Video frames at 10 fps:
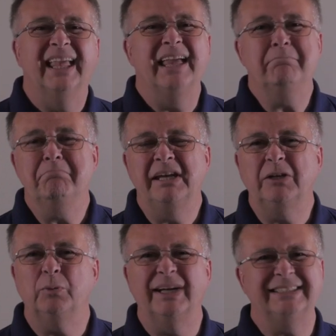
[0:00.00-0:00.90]
In
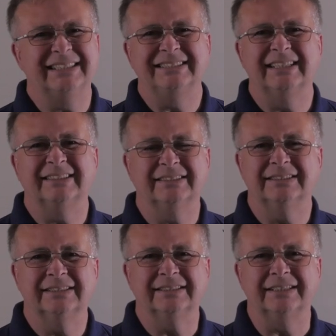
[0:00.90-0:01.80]
many ways it
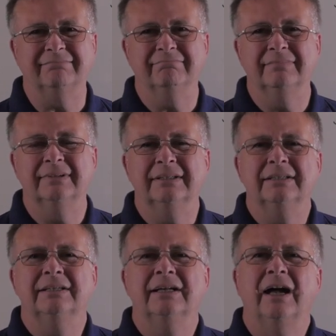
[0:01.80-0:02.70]
doesn't, does it?
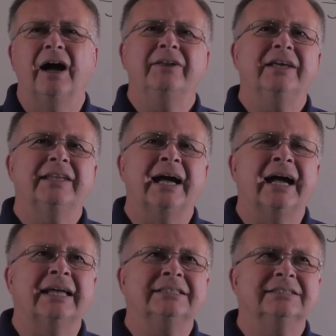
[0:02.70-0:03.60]
On the other
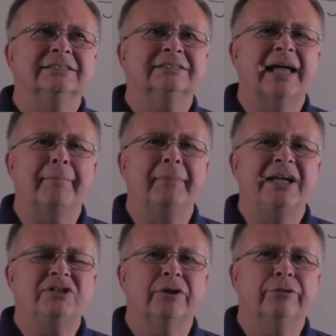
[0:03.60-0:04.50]
hand, that
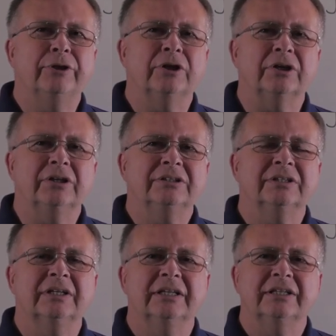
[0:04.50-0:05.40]
major
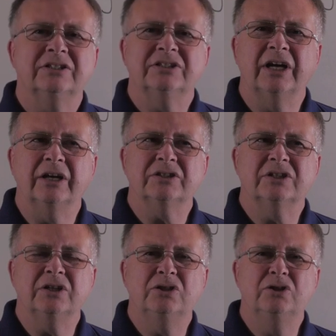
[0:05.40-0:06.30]
third starts
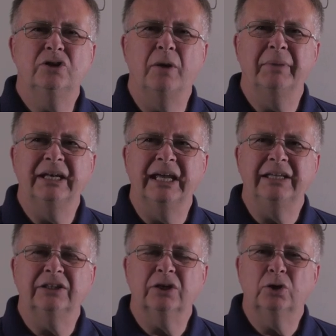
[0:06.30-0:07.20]
to
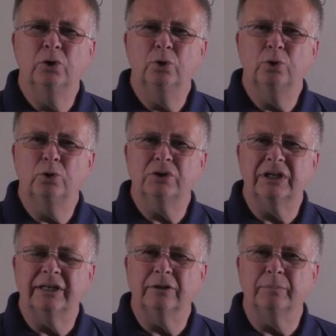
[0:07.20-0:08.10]
dominate the chord
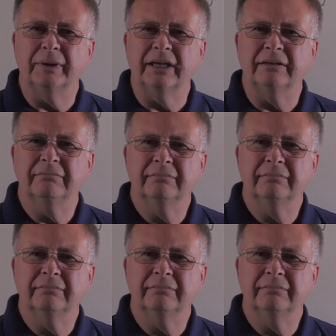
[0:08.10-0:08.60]
a little bit.